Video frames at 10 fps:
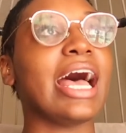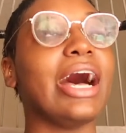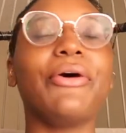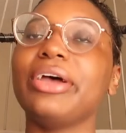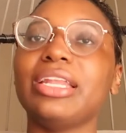
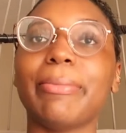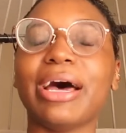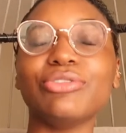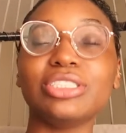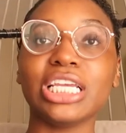out and
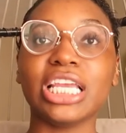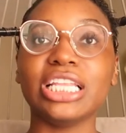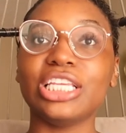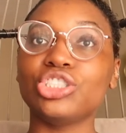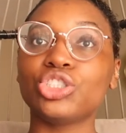about
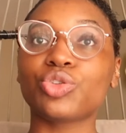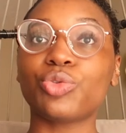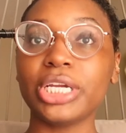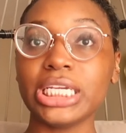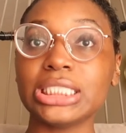in the
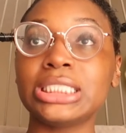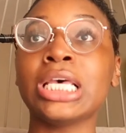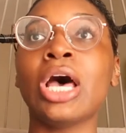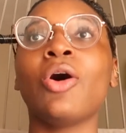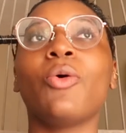streets.